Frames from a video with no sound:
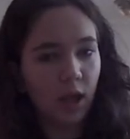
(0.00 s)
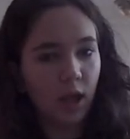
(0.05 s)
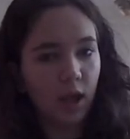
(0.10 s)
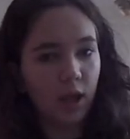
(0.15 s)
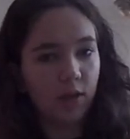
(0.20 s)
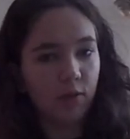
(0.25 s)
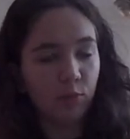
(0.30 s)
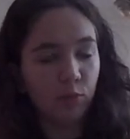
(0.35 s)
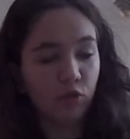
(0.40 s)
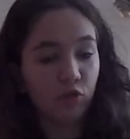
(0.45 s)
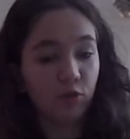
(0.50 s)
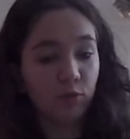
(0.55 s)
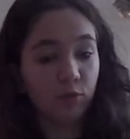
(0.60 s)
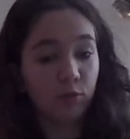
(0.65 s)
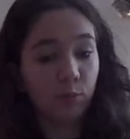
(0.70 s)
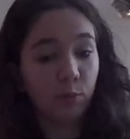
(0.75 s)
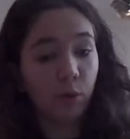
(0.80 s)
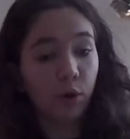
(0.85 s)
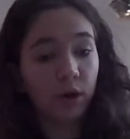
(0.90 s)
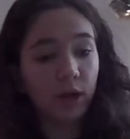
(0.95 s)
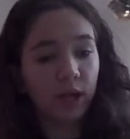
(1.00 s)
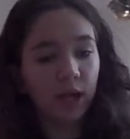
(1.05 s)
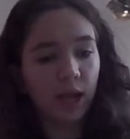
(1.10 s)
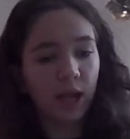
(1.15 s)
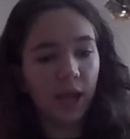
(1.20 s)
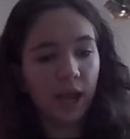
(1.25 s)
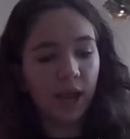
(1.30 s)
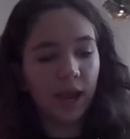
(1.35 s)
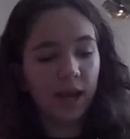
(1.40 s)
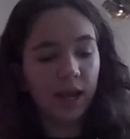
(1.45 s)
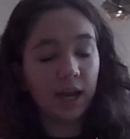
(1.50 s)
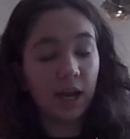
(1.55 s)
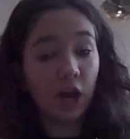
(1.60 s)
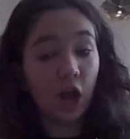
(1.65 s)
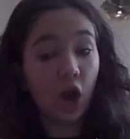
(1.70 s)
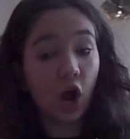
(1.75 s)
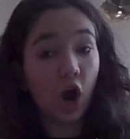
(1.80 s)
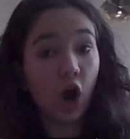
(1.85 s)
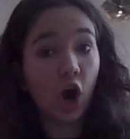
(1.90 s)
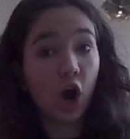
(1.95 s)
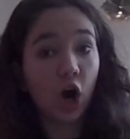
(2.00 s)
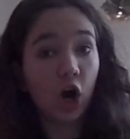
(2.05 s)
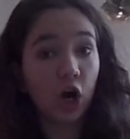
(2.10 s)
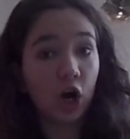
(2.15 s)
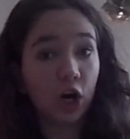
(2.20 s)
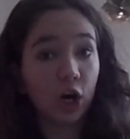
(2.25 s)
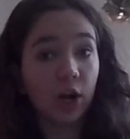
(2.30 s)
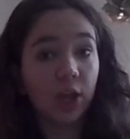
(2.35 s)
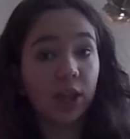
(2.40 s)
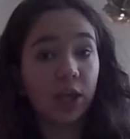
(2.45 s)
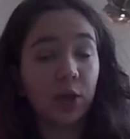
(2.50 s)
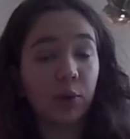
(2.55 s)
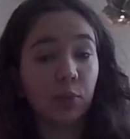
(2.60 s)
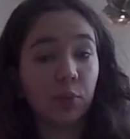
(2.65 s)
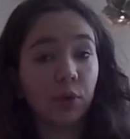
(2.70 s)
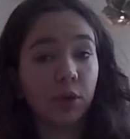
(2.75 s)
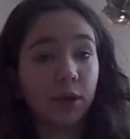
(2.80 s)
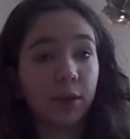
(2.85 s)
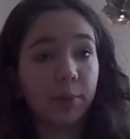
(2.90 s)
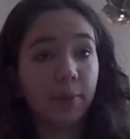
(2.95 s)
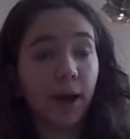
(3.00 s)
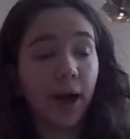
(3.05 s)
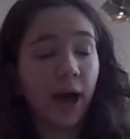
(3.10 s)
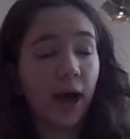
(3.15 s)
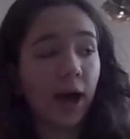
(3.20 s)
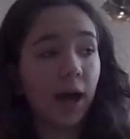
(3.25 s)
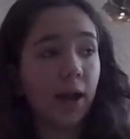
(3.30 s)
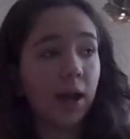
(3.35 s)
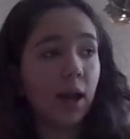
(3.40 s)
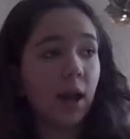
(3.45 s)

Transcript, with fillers: and she was putting it in, and it hurt, like, really bad,